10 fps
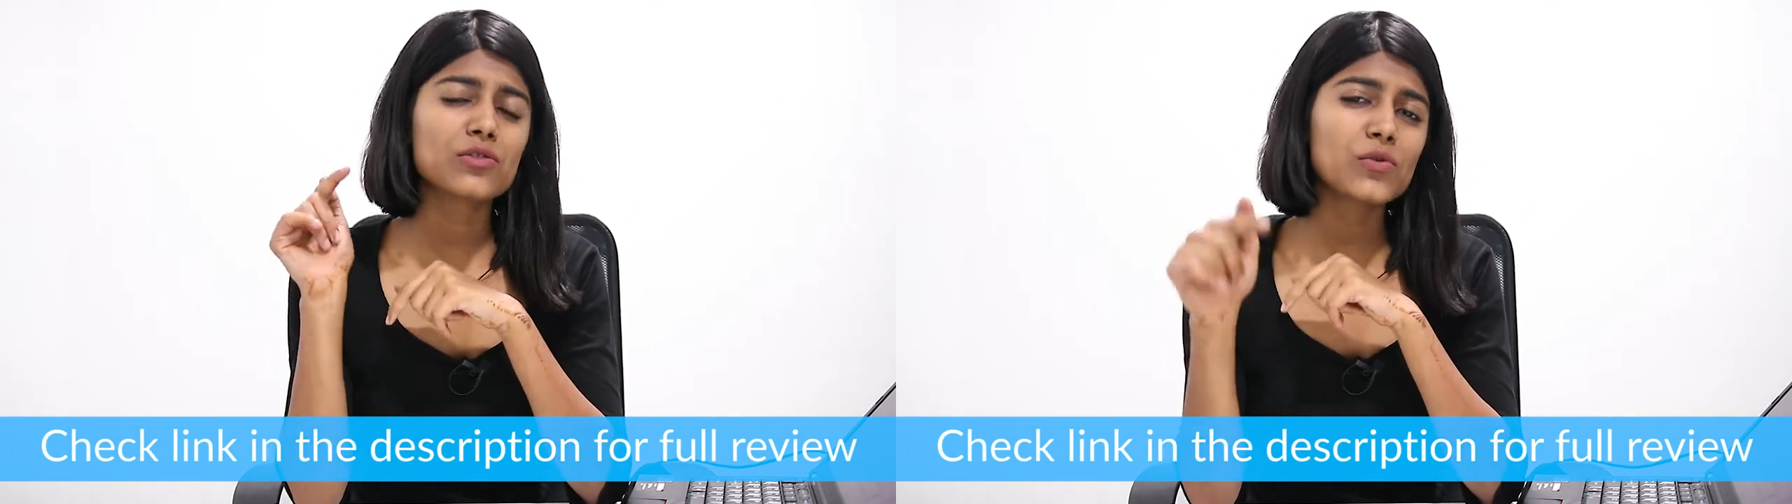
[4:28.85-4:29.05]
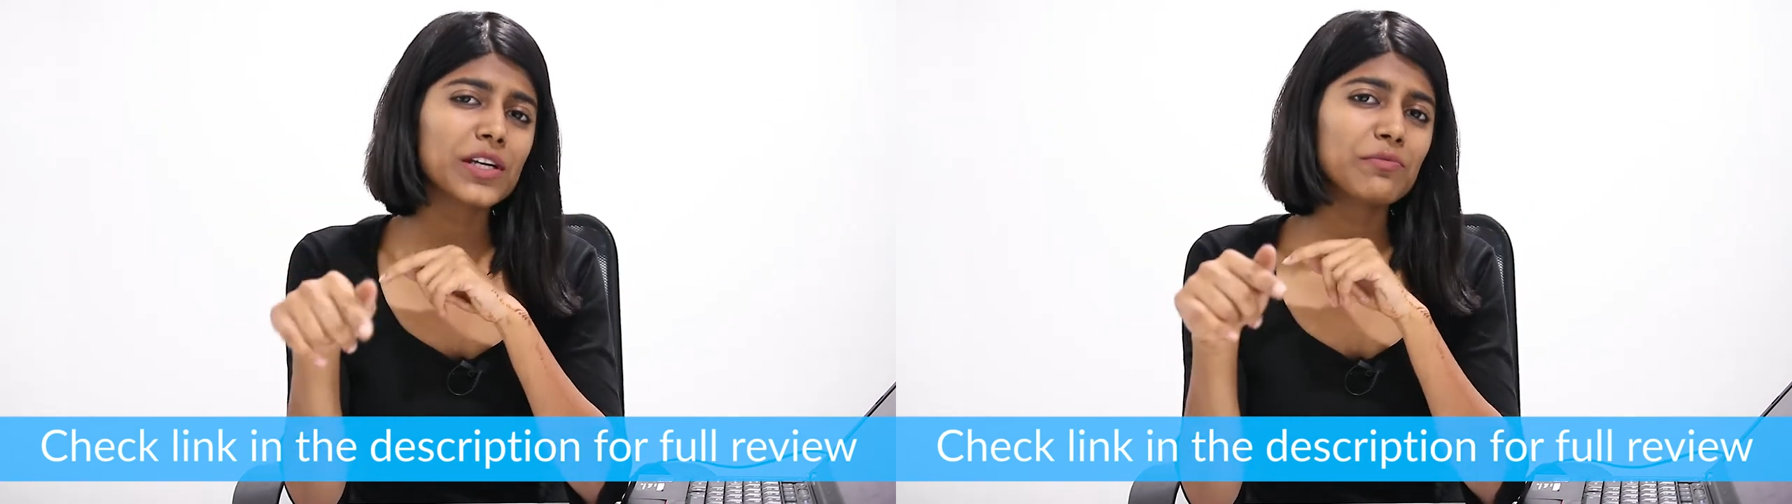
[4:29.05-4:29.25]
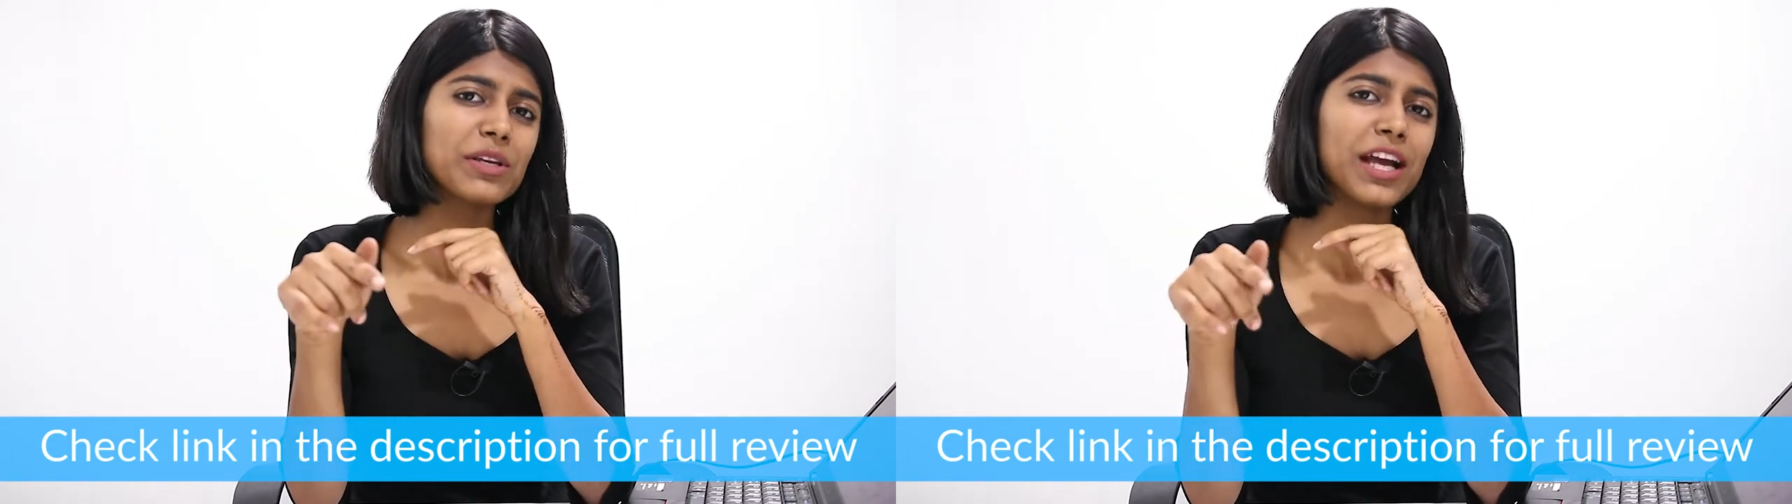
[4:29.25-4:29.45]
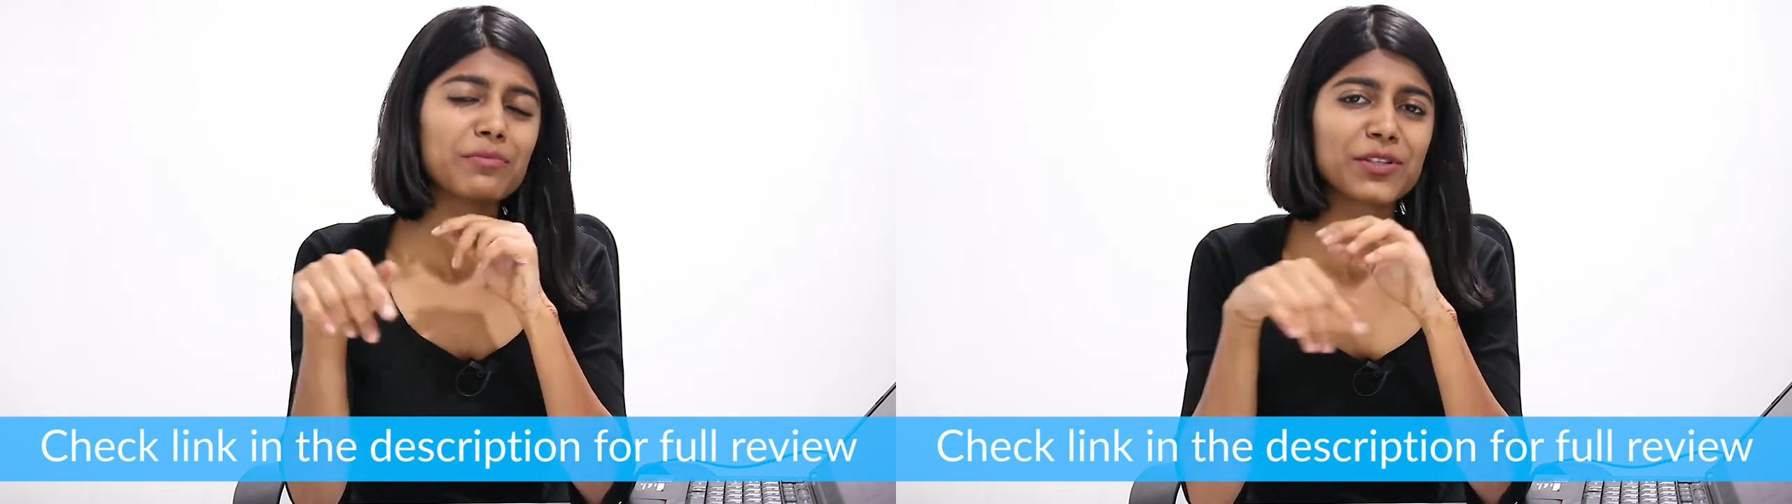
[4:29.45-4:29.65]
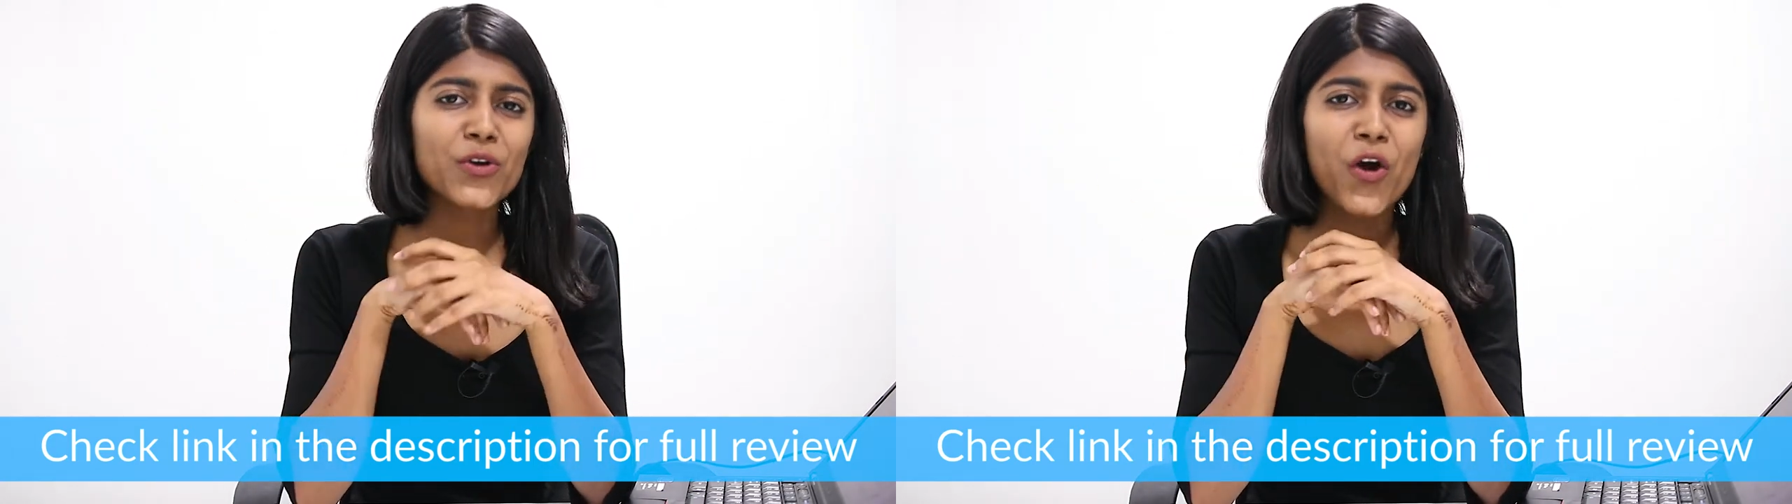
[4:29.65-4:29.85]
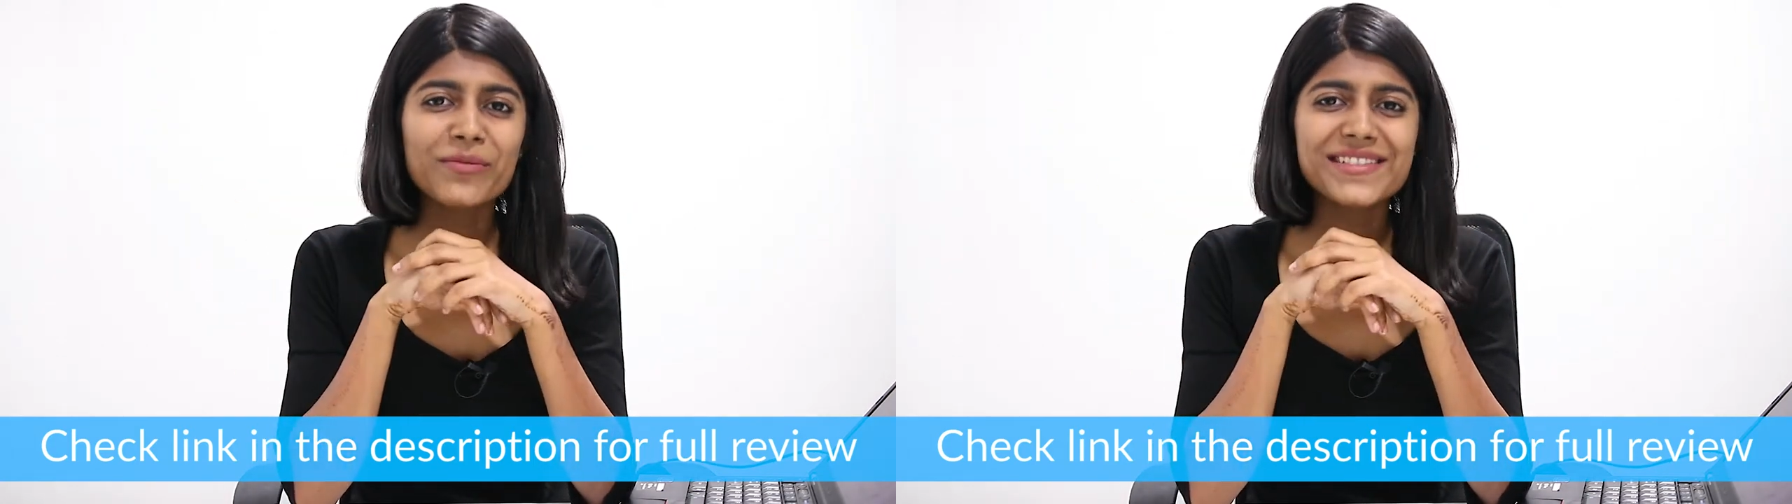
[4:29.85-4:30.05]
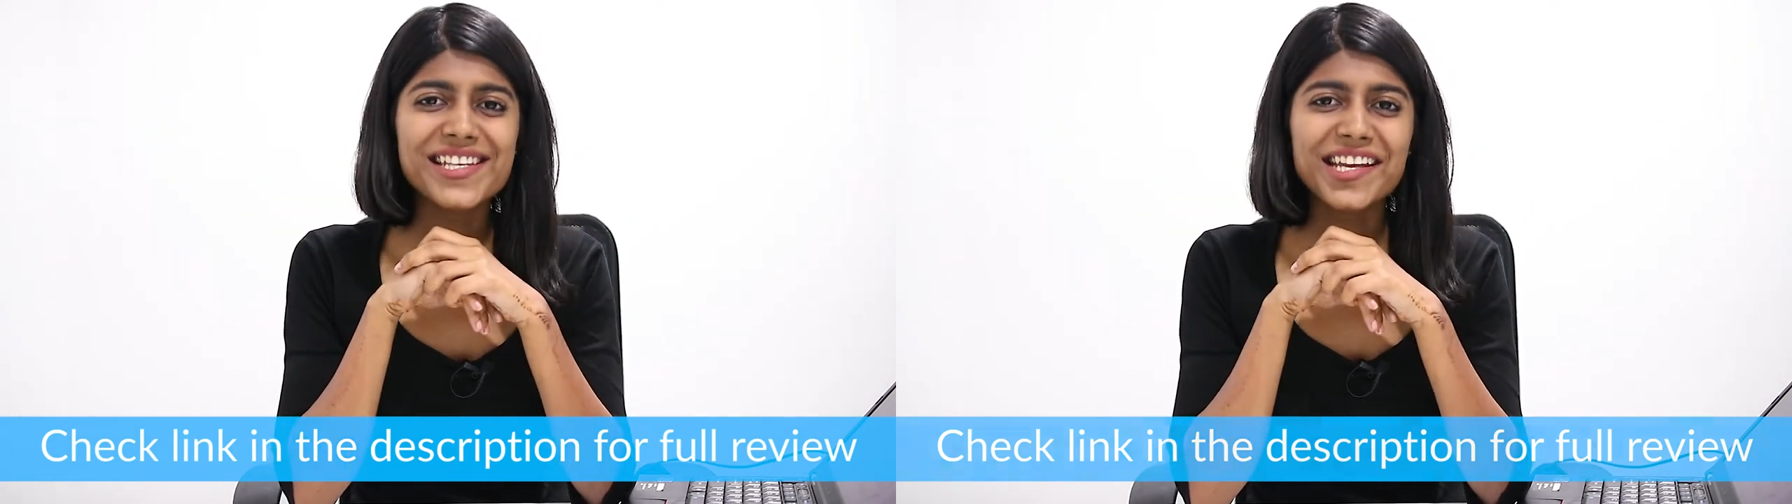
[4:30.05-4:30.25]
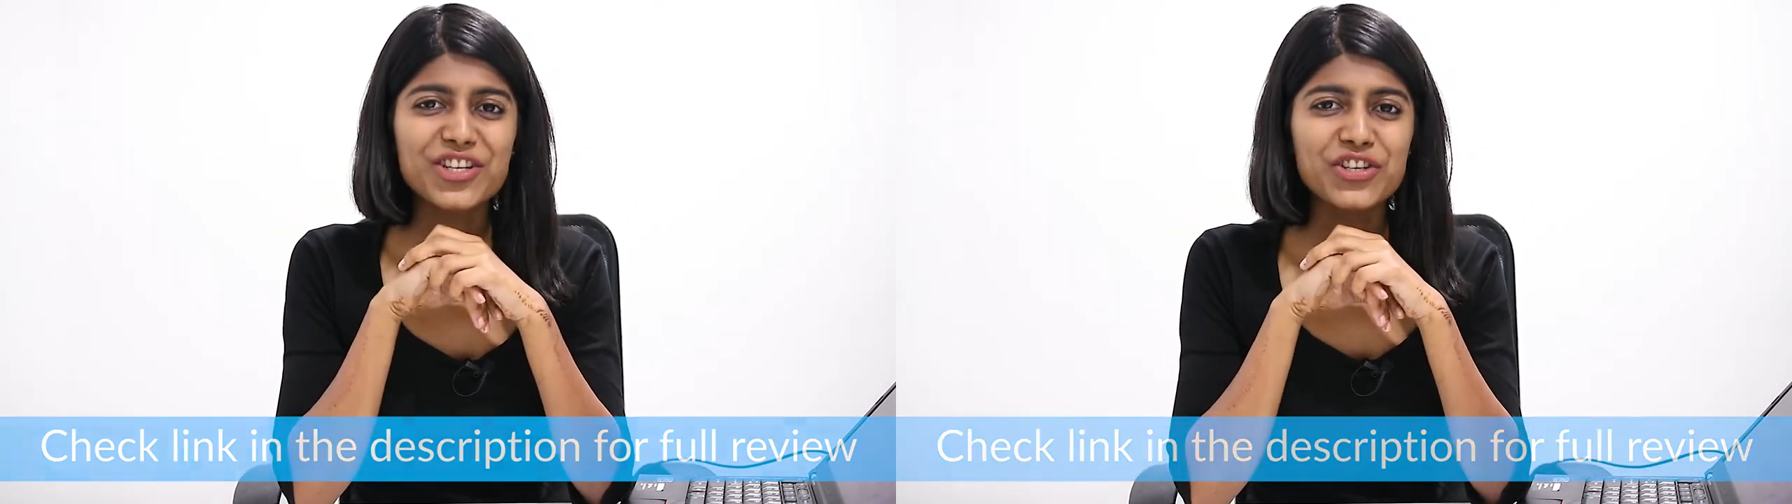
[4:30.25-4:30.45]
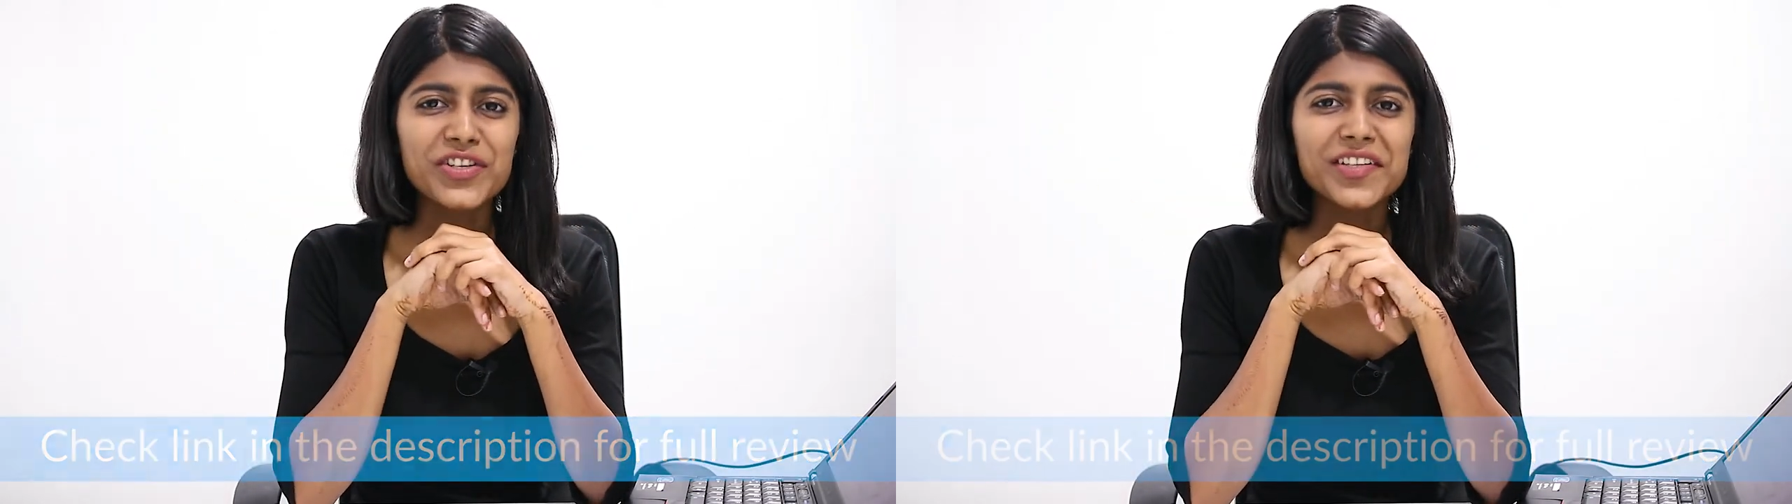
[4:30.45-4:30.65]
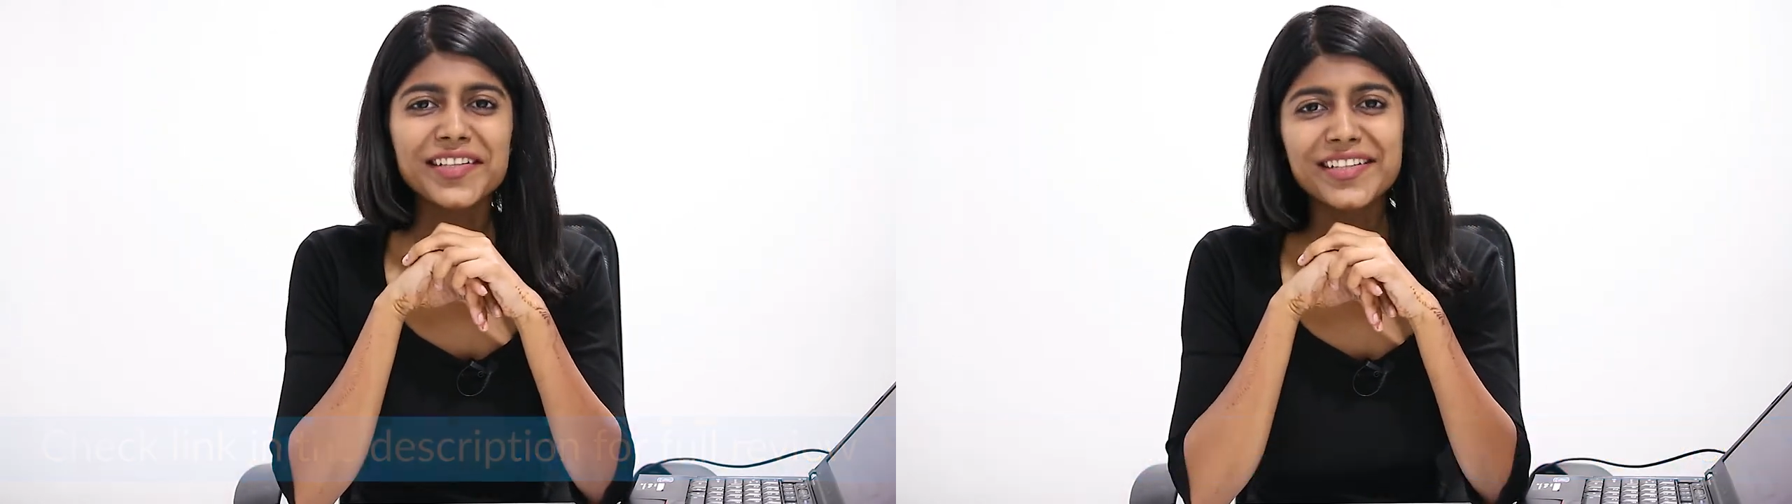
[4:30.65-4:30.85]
do hit me up in the comment section.